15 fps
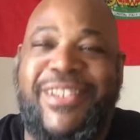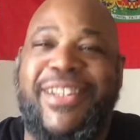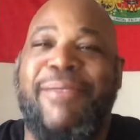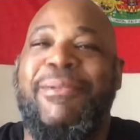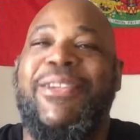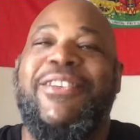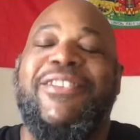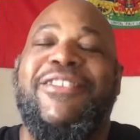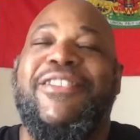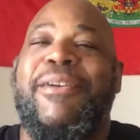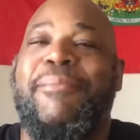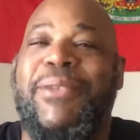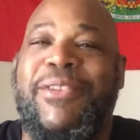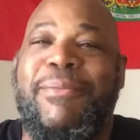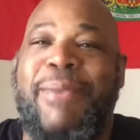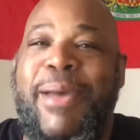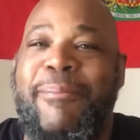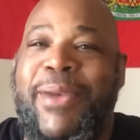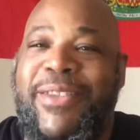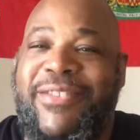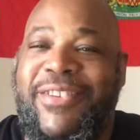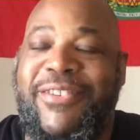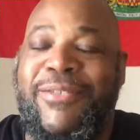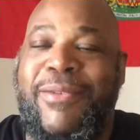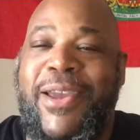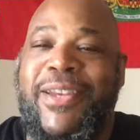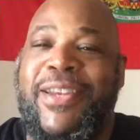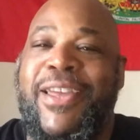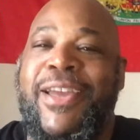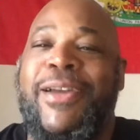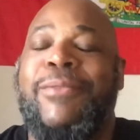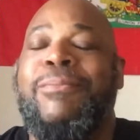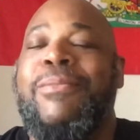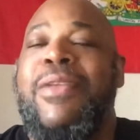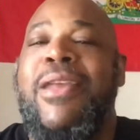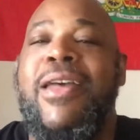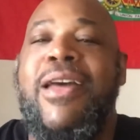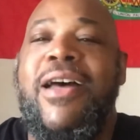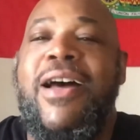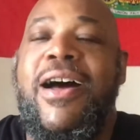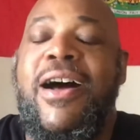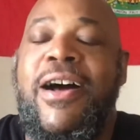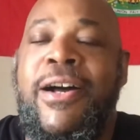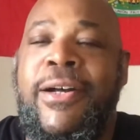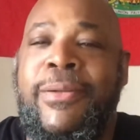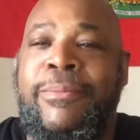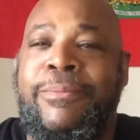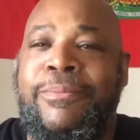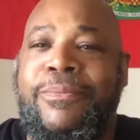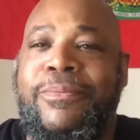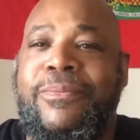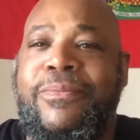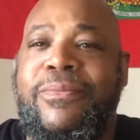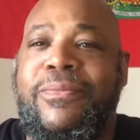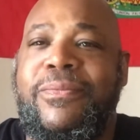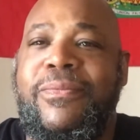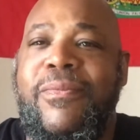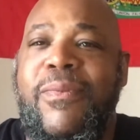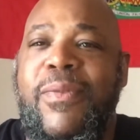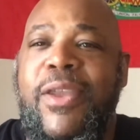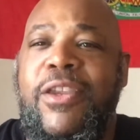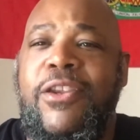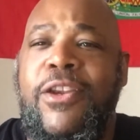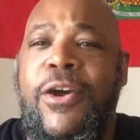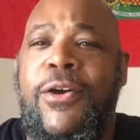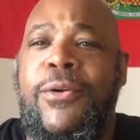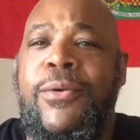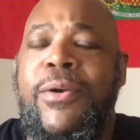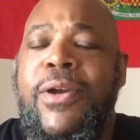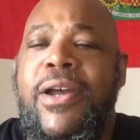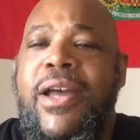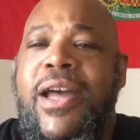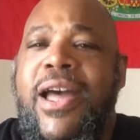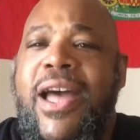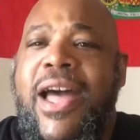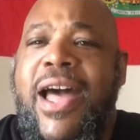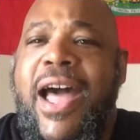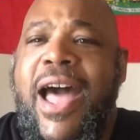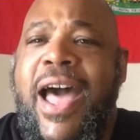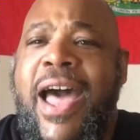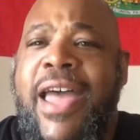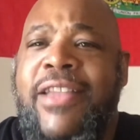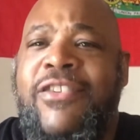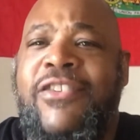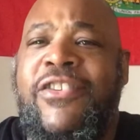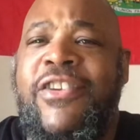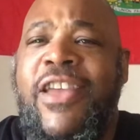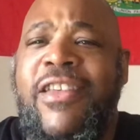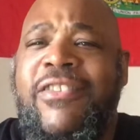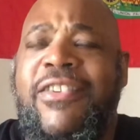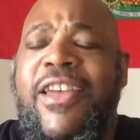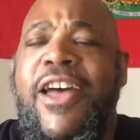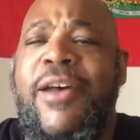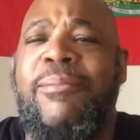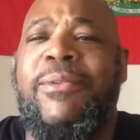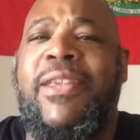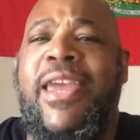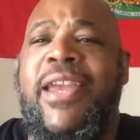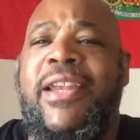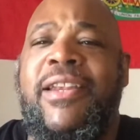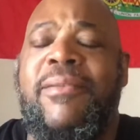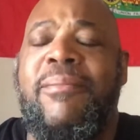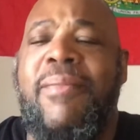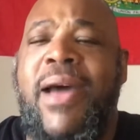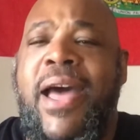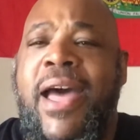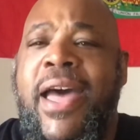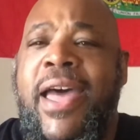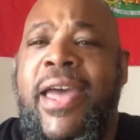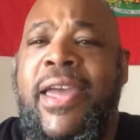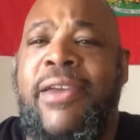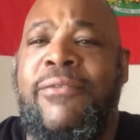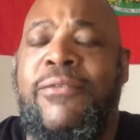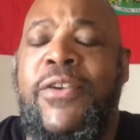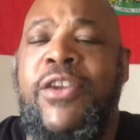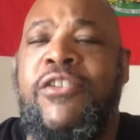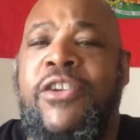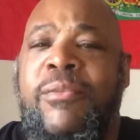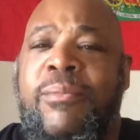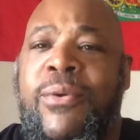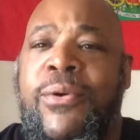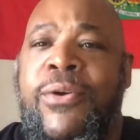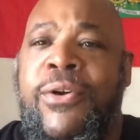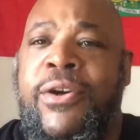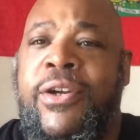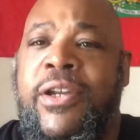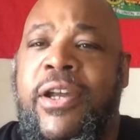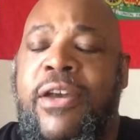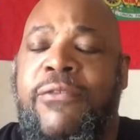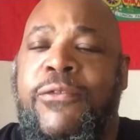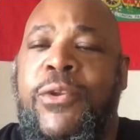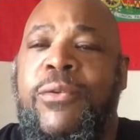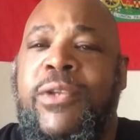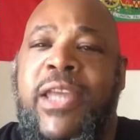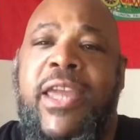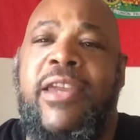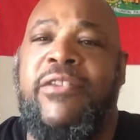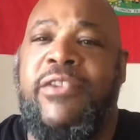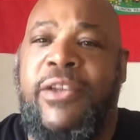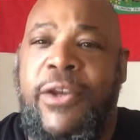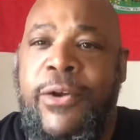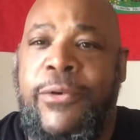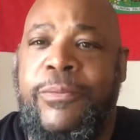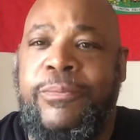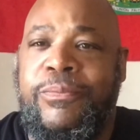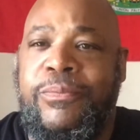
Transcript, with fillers: let me just jump into my message right now. Um, you know, I just updated my vision board a few days ago.